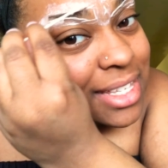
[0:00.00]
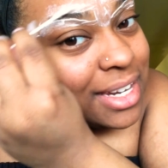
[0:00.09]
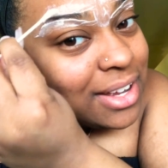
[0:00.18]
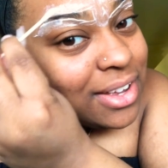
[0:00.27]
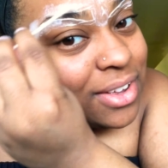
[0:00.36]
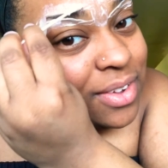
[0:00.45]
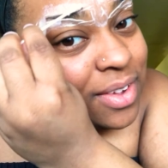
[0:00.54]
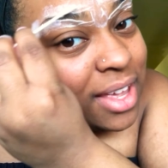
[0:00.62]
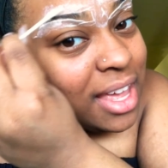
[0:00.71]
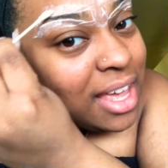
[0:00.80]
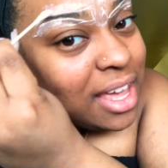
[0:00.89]
You know,
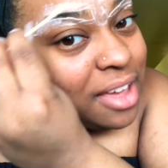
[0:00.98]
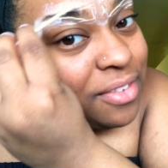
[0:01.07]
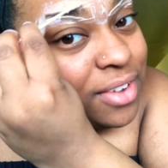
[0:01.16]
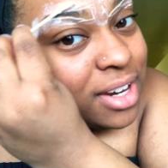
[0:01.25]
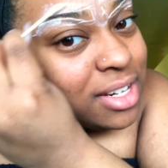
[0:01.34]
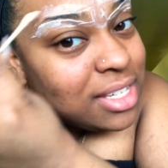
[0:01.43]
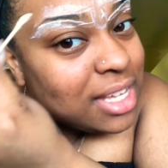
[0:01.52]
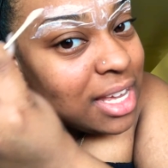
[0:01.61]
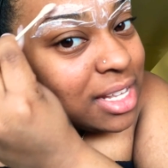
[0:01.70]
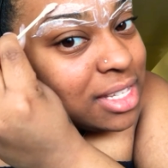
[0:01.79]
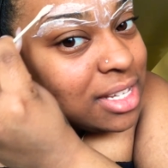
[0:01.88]
if your
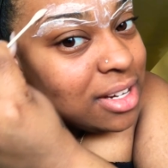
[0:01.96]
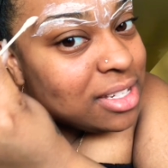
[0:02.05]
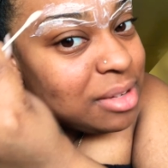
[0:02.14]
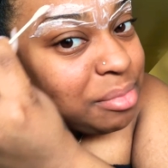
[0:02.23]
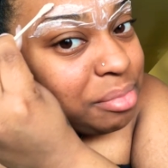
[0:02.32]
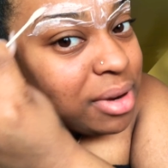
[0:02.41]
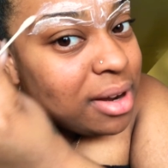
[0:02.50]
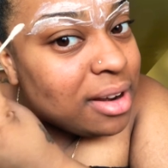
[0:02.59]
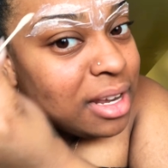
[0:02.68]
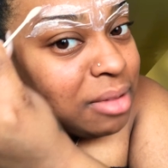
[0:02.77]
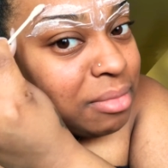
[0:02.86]
skin starts to
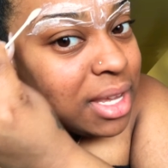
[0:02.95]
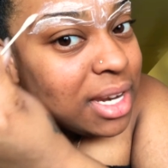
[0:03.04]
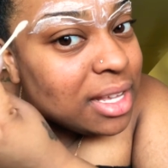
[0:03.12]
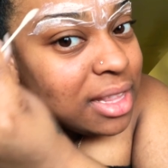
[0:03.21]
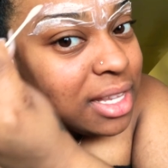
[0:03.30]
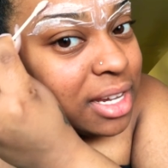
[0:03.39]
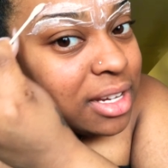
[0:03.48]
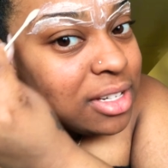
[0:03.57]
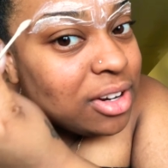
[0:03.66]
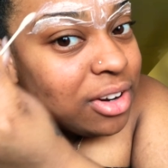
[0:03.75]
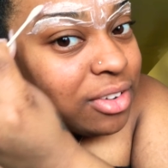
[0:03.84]
burn immediately and
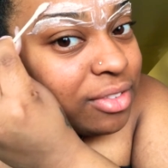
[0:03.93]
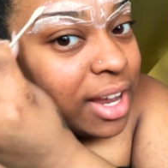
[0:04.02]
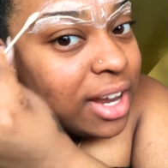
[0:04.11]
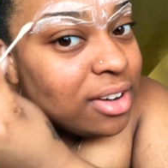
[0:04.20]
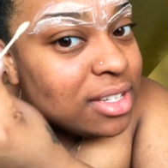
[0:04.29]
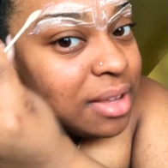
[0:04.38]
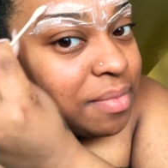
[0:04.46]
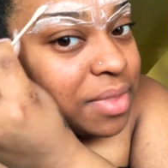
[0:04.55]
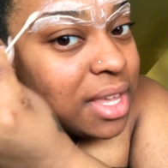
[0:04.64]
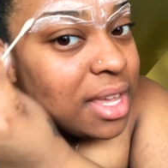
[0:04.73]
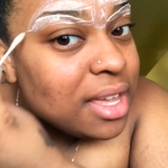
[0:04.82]
turn red or
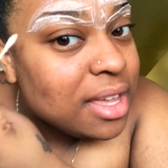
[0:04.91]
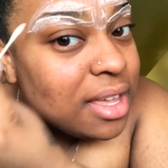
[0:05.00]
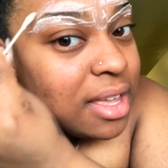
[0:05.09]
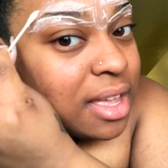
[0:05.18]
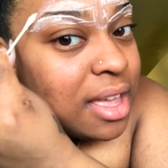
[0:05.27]
something,